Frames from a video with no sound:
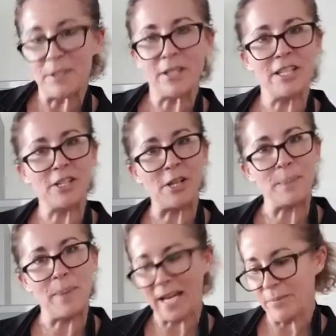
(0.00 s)
we're going to jump
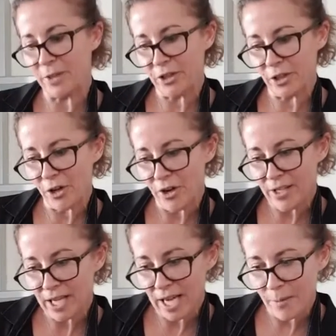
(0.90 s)
back and we're going to go,
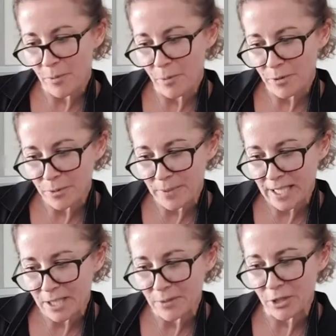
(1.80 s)
okay, well, what do we
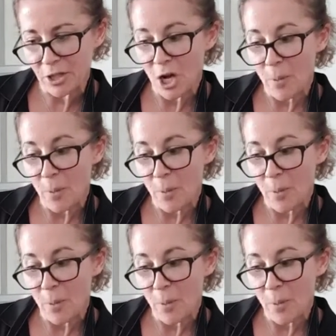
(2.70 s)
need to do?